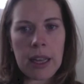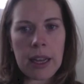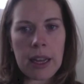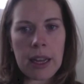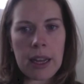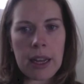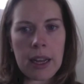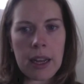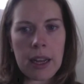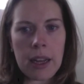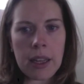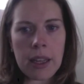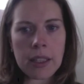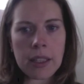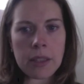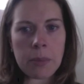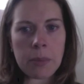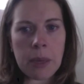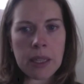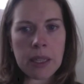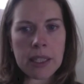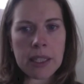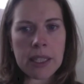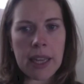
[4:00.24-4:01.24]
it's
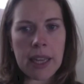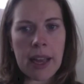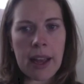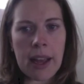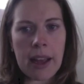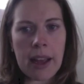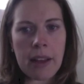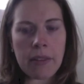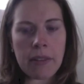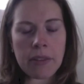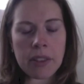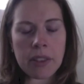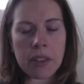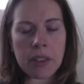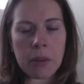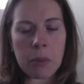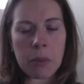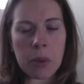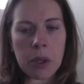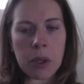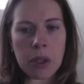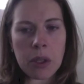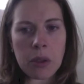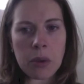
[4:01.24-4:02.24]
best to have
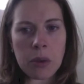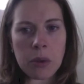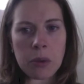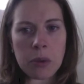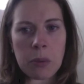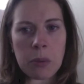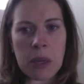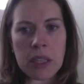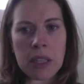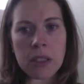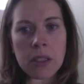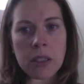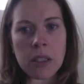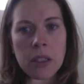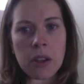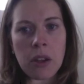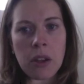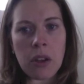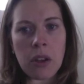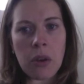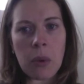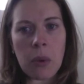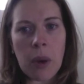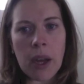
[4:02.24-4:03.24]
someone who's based in
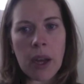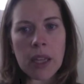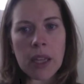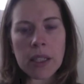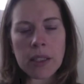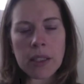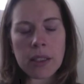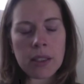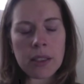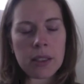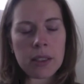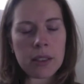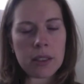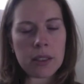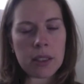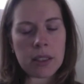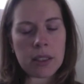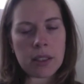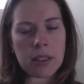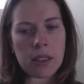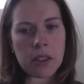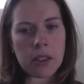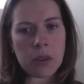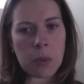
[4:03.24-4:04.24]
the US
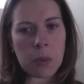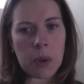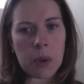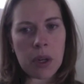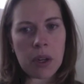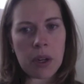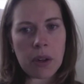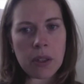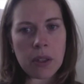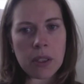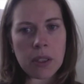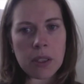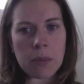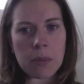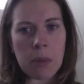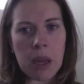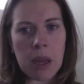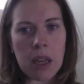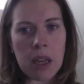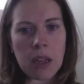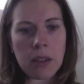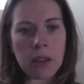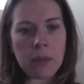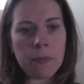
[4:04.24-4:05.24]
since we're here in
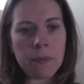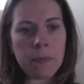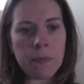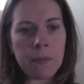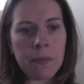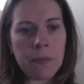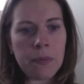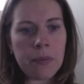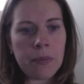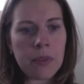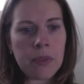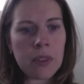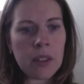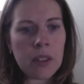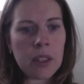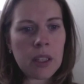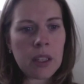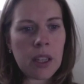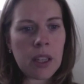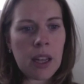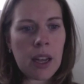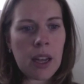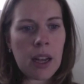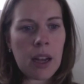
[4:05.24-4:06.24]
Spain.
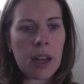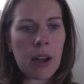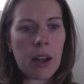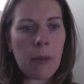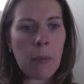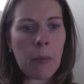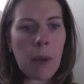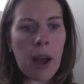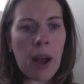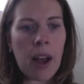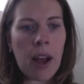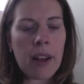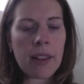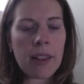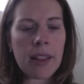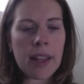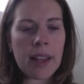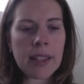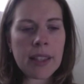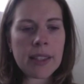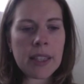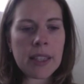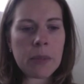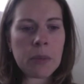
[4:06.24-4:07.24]

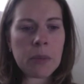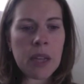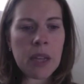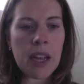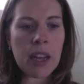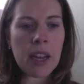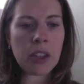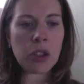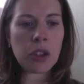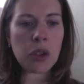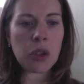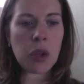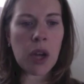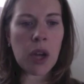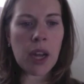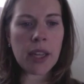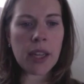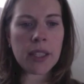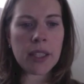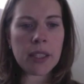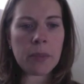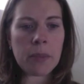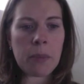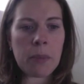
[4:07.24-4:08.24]
That same day, I
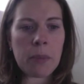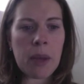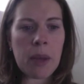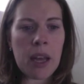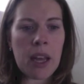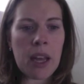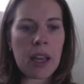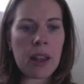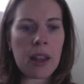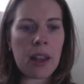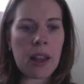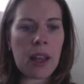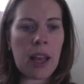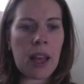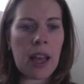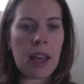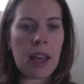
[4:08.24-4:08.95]
tried to pay the